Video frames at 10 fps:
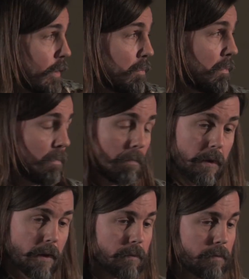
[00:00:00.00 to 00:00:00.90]

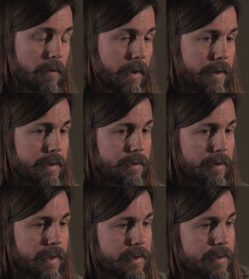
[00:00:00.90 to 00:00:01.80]
You know,
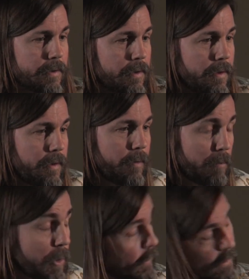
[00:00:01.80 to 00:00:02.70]
it's
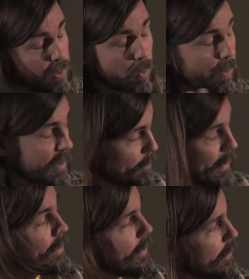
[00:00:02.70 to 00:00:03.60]
music's always
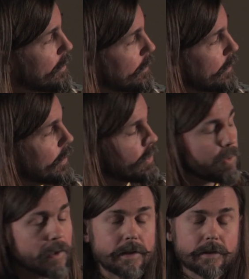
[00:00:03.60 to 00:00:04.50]
been there. It's
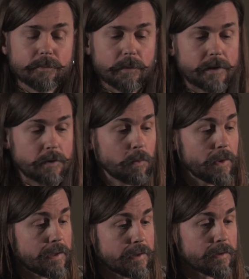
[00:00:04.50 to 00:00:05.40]

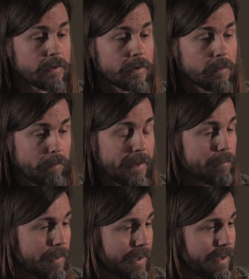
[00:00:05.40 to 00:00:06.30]
always been
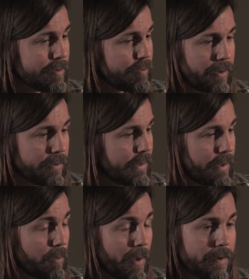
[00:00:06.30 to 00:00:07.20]
in my life
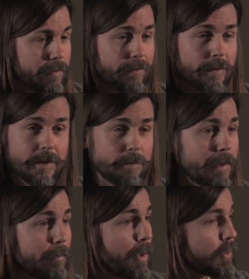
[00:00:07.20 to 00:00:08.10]
in the way that it's
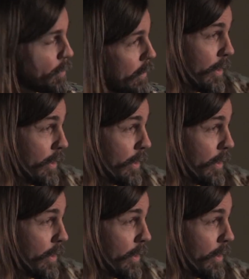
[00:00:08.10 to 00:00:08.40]
been in most people.